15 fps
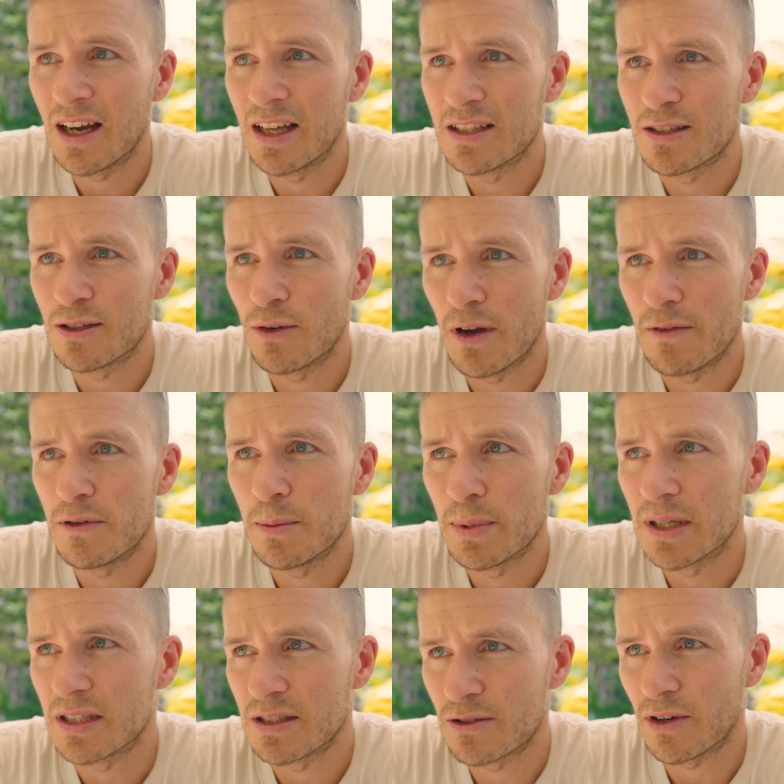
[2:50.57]
and so
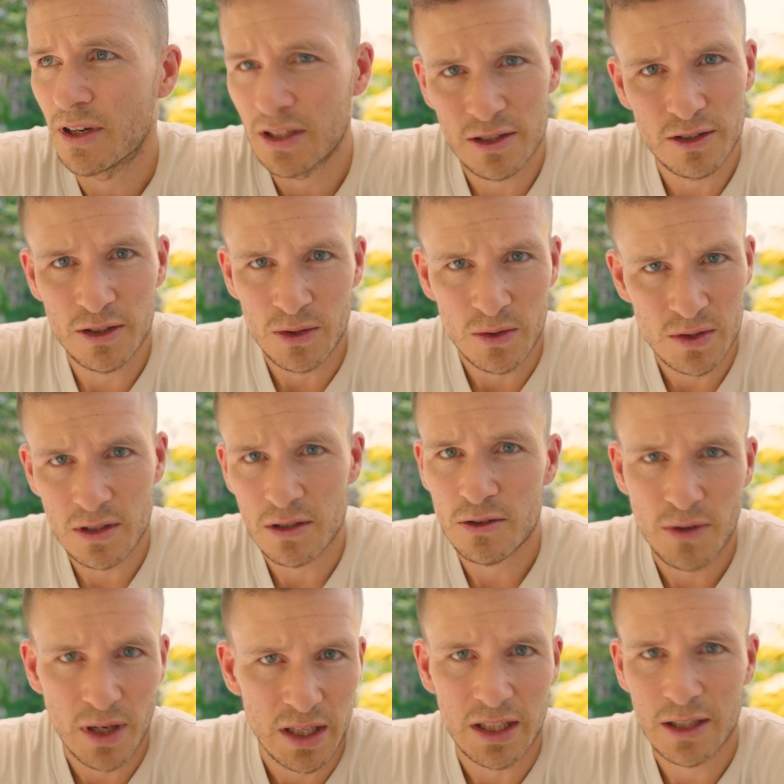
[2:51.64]
everybody's trying to use the
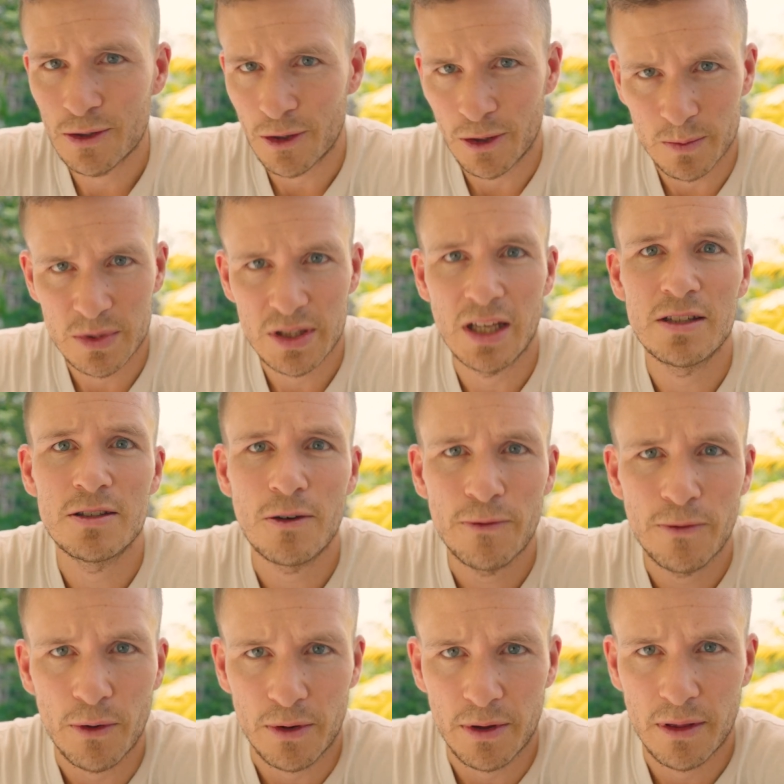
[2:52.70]
trending terms and so
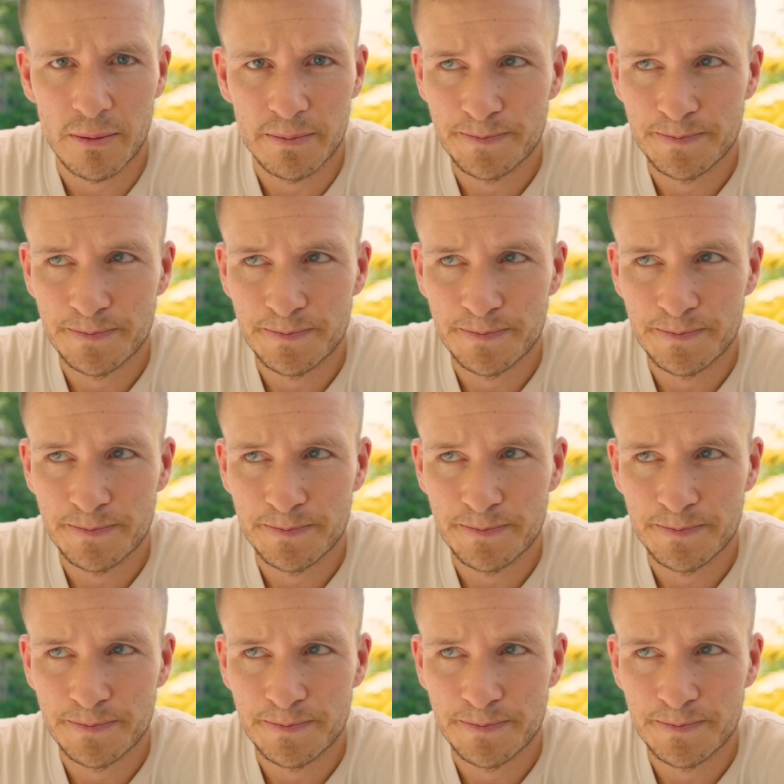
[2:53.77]
forth.